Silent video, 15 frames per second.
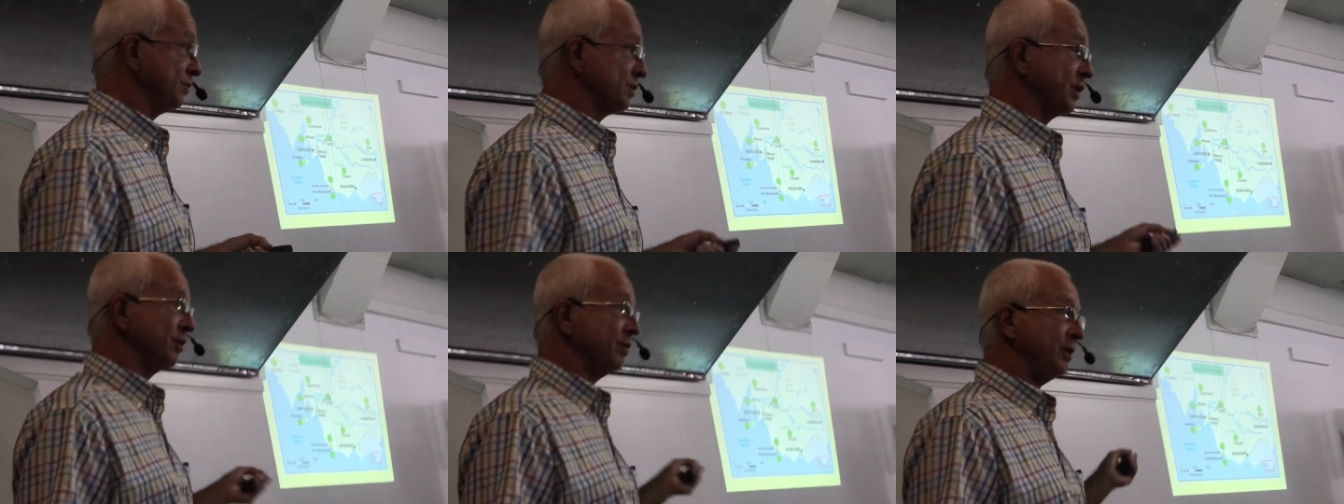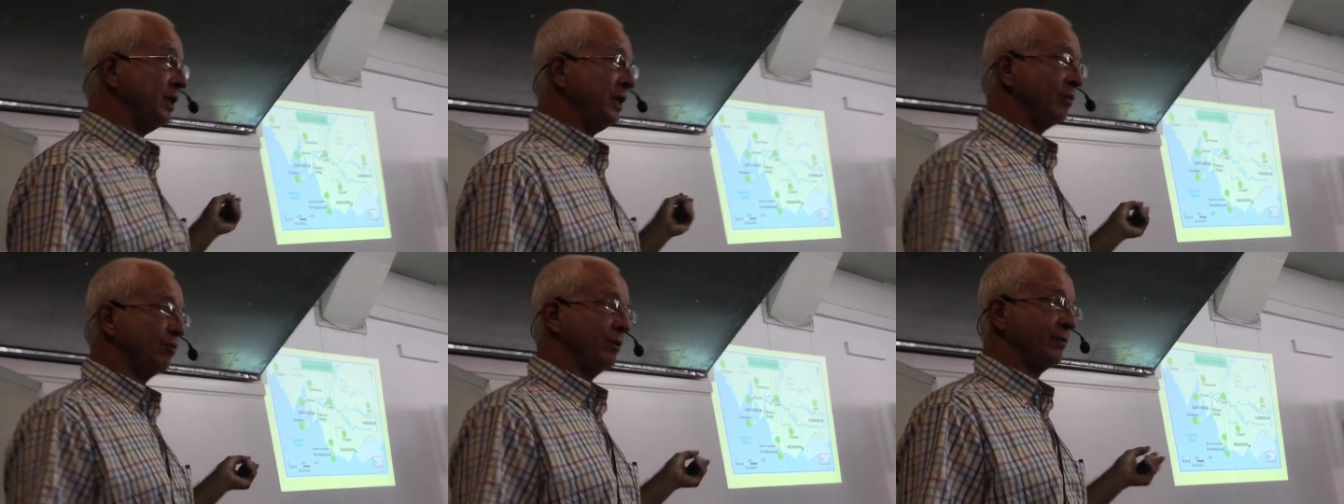So
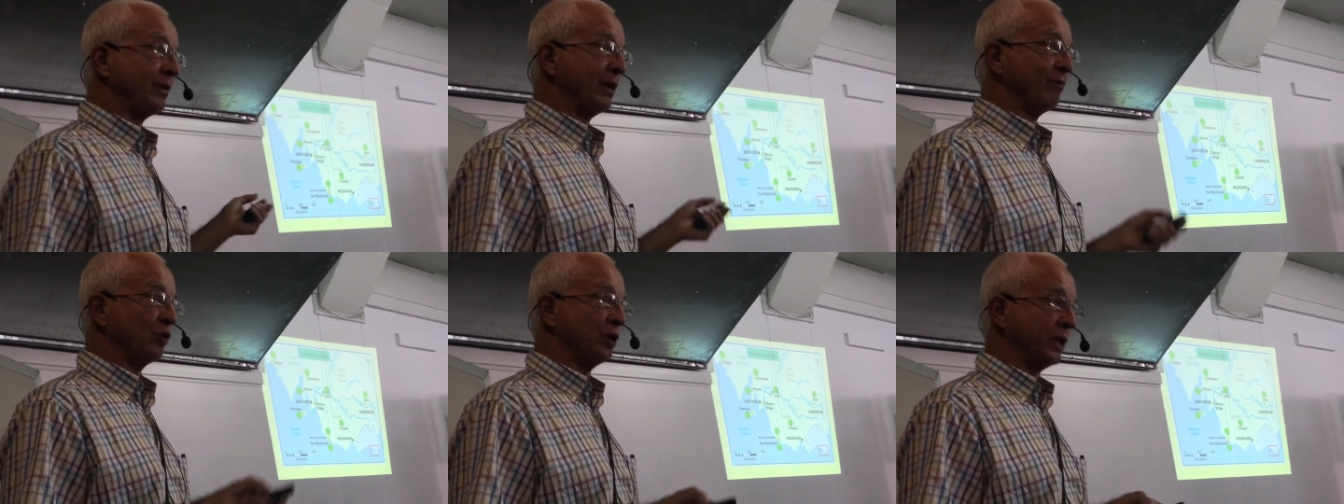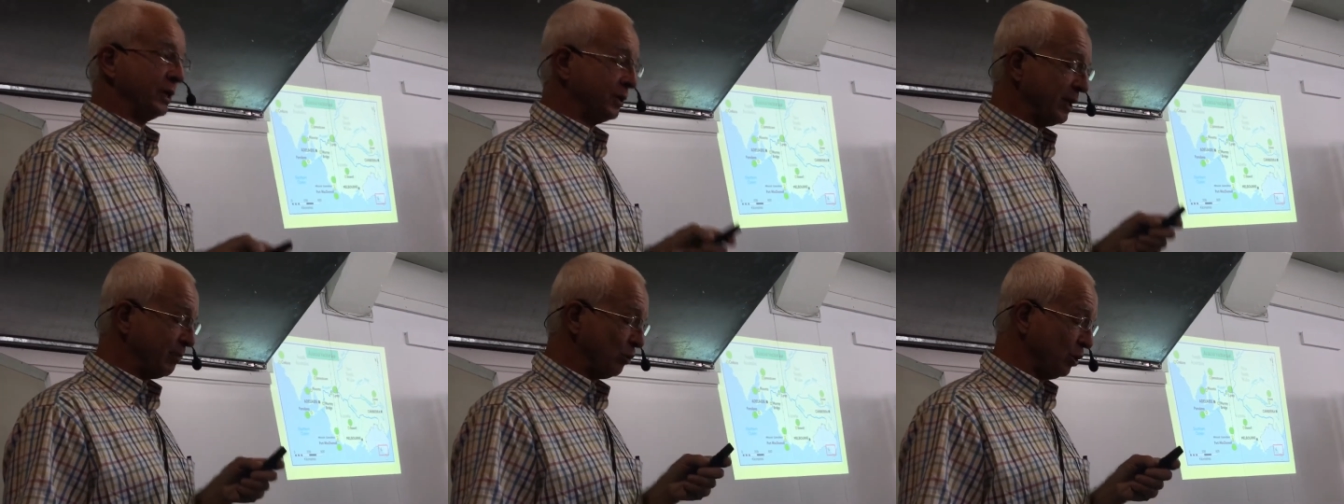here we have an
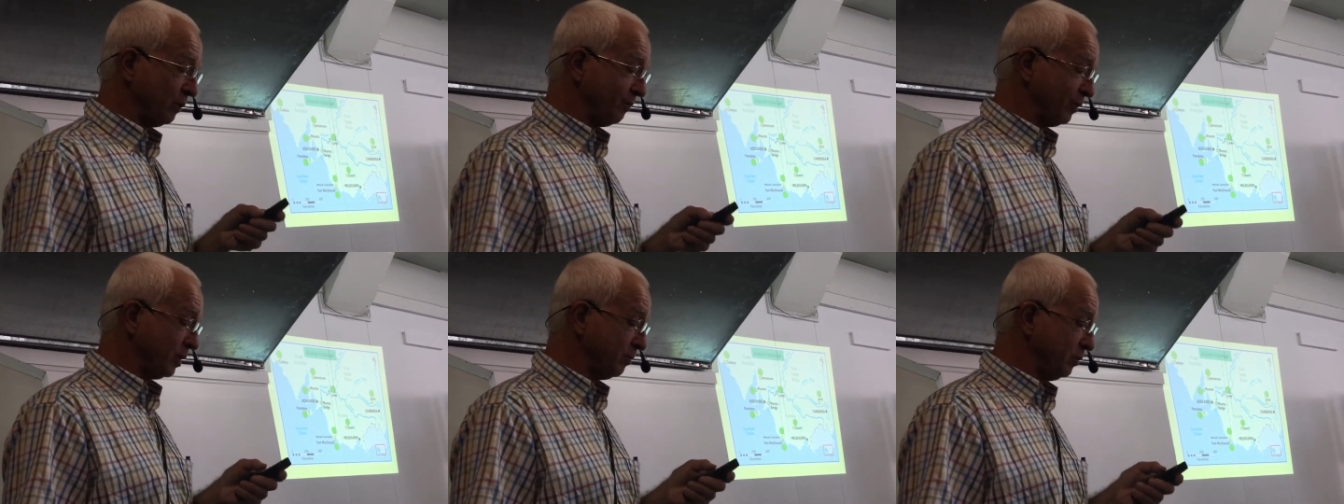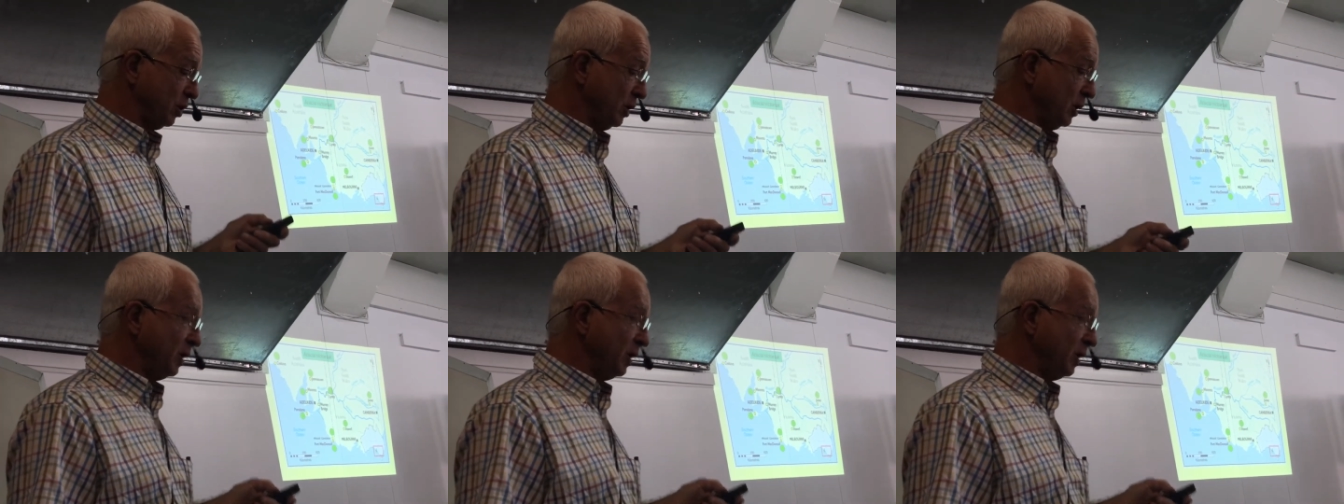example of a